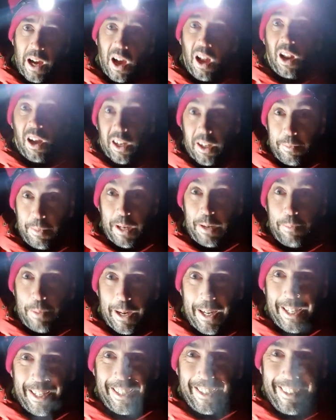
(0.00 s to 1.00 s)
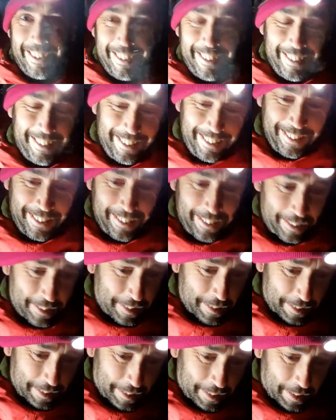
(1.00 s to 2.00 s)
I like a big
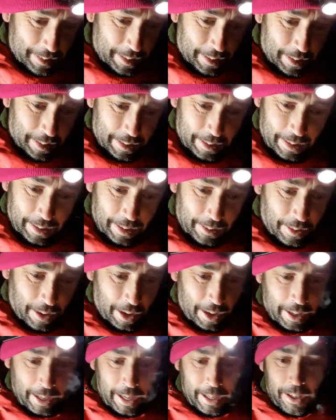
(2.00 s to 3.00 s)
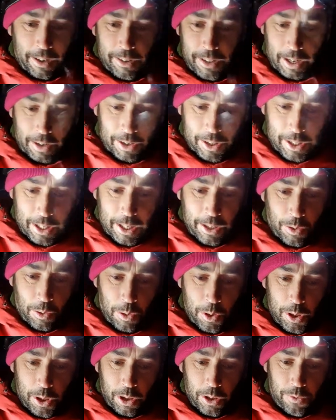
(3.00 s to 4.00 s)
bait. Right, that goes down a
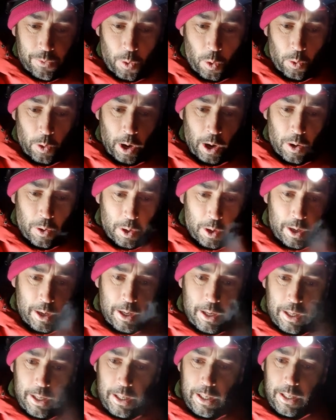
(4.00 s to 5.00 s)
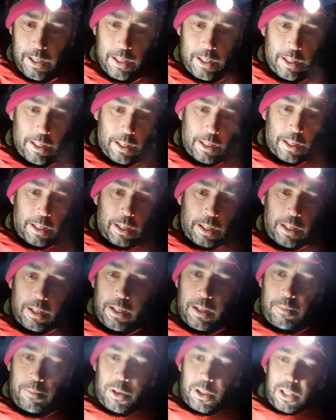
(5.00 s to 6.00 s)
single, size 4-0,
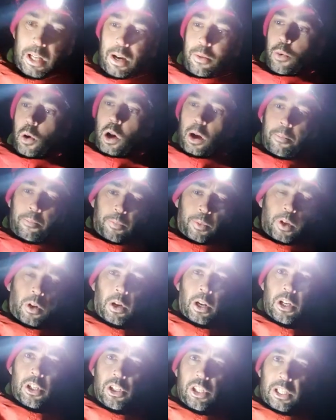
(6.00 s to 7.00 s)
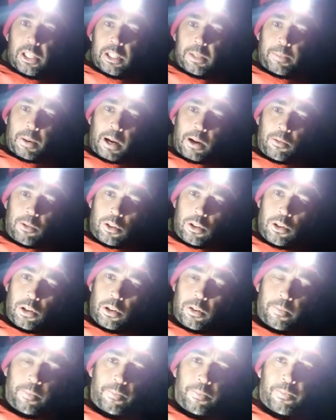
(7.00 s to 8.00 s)
must add 1, on a 60-pound
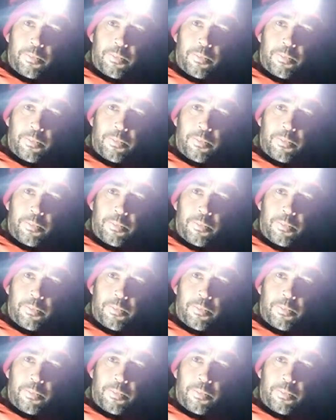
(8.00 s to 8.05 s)
snood.